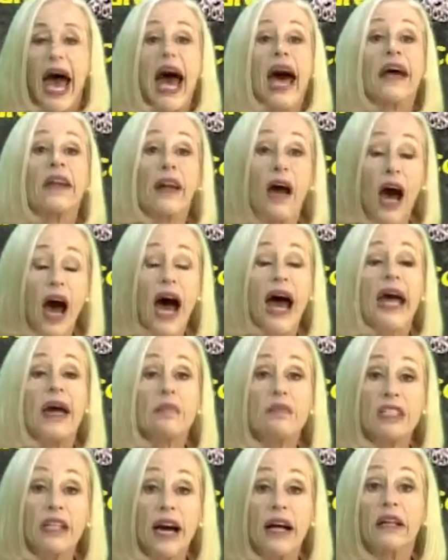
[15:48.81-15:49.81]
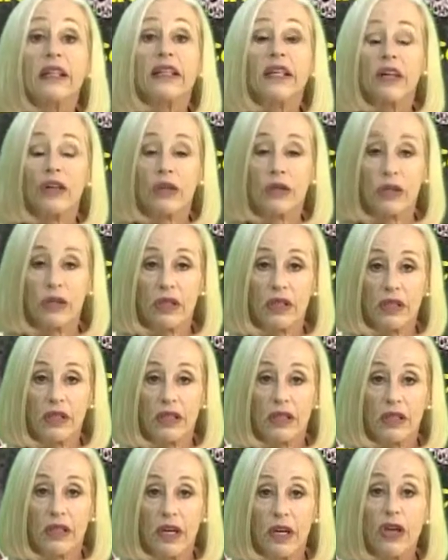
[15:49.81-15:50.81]
And I am telling you,
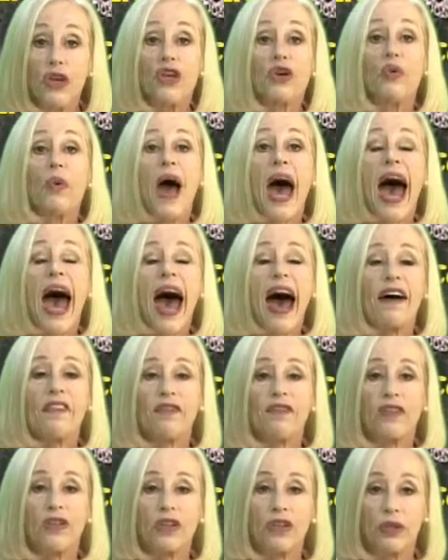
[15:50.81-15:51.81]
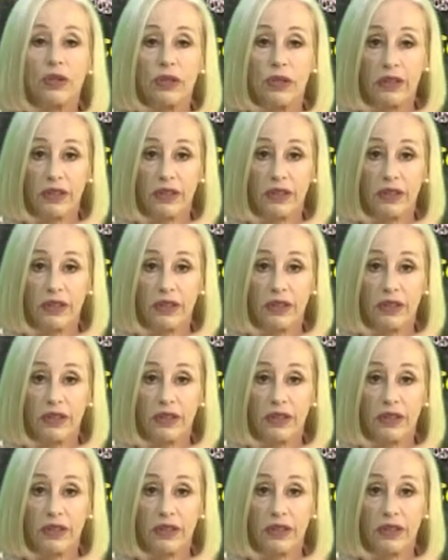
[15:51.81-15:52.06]
you have to.